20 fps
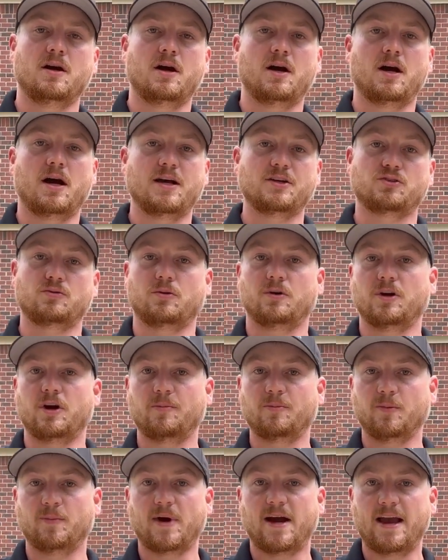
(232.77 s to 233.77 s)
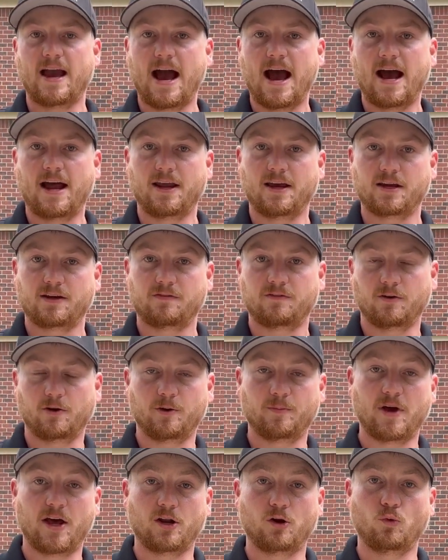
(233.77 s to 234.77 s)
I store it up in my attic
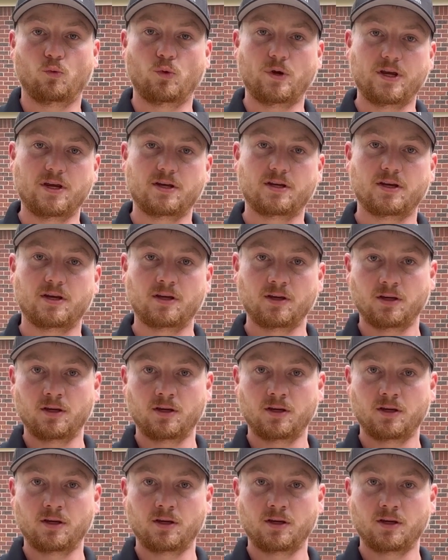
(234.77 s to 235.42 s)
for about a week.